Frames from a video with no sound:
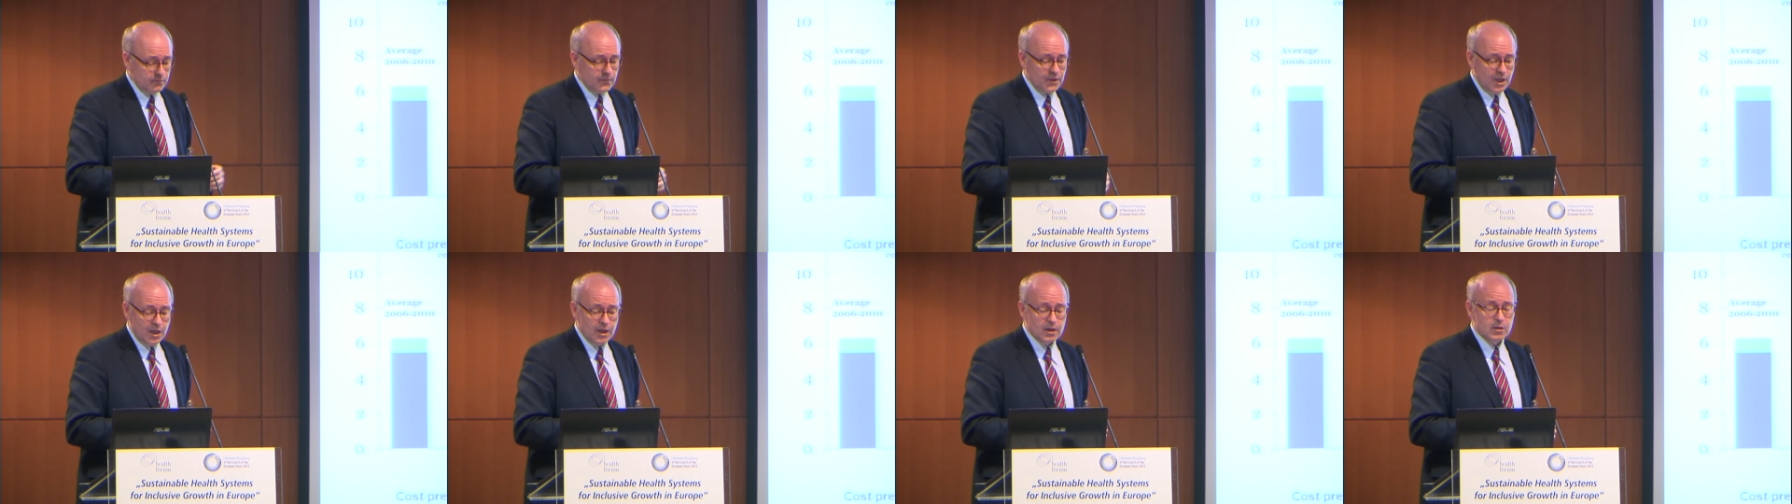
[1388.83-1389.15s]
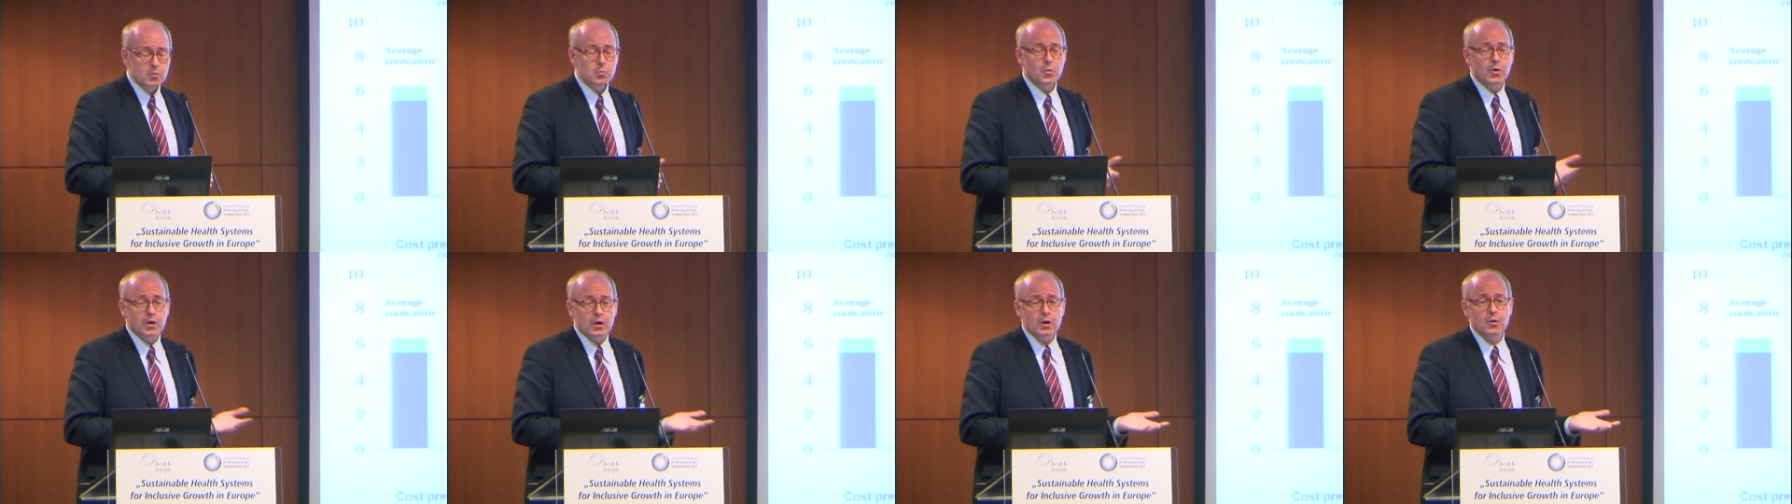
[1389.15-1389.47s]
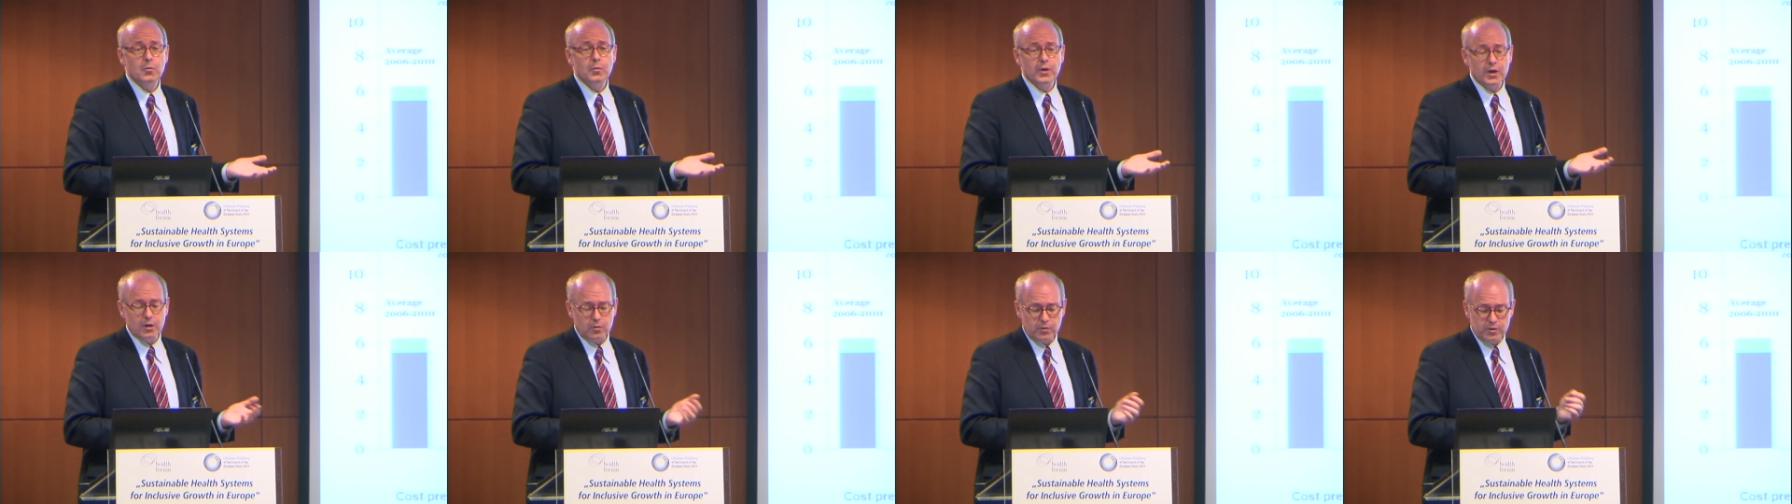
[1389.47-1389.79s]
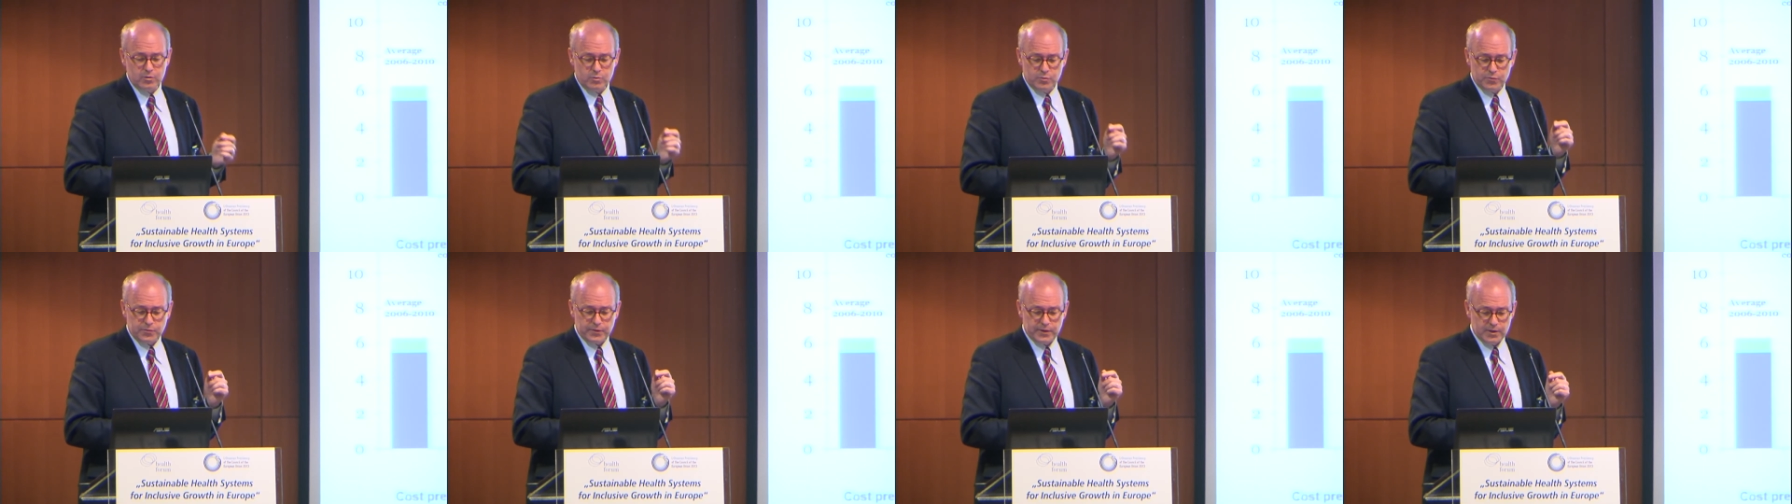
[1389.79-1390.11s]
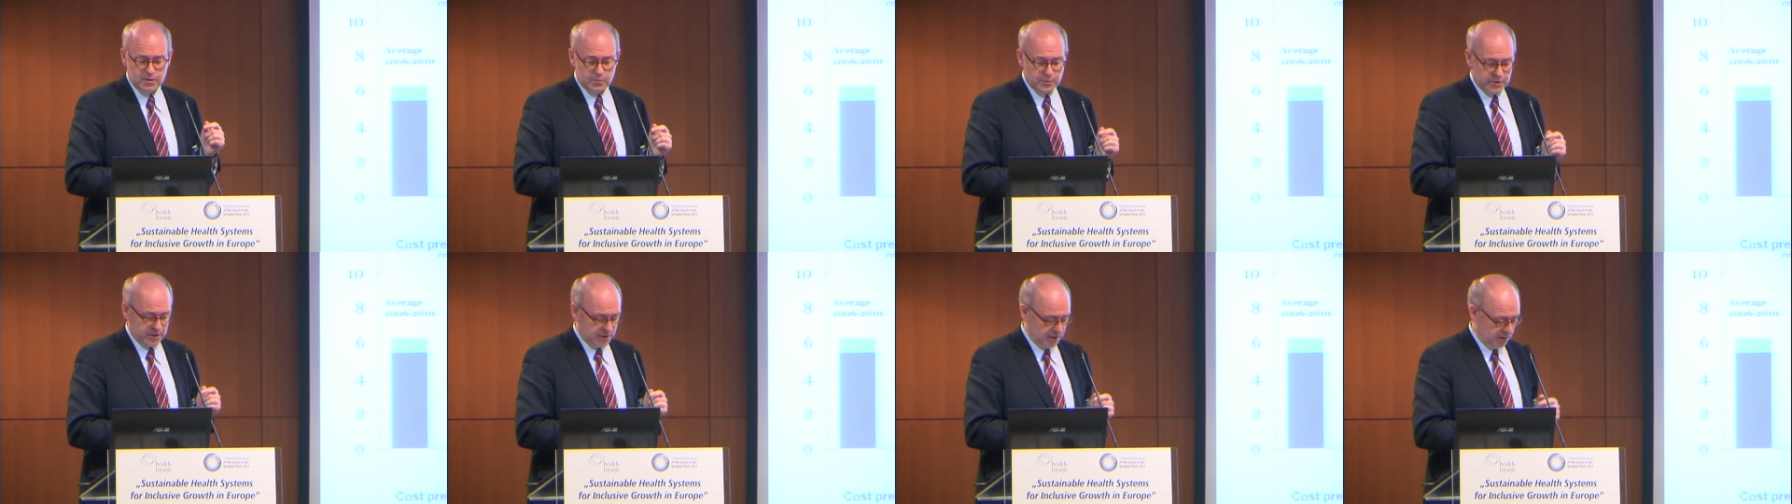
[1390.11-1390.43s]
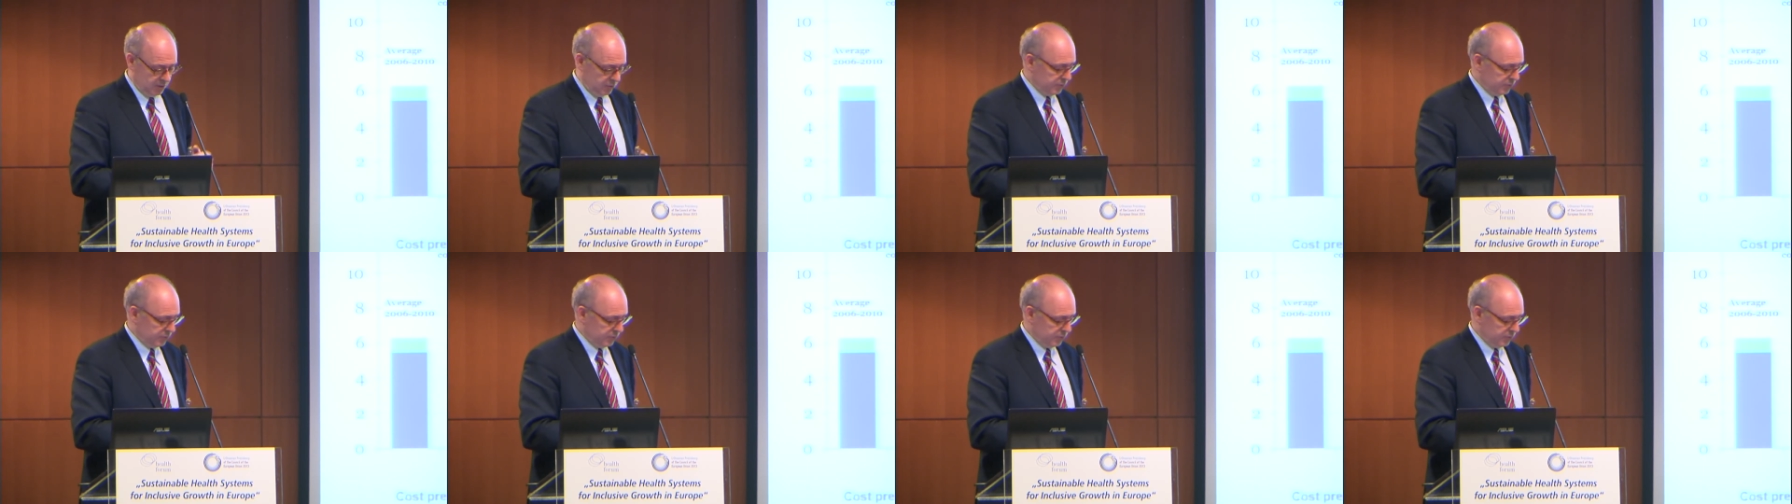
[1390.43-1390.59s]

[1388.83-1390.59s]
and where we are going to find the money to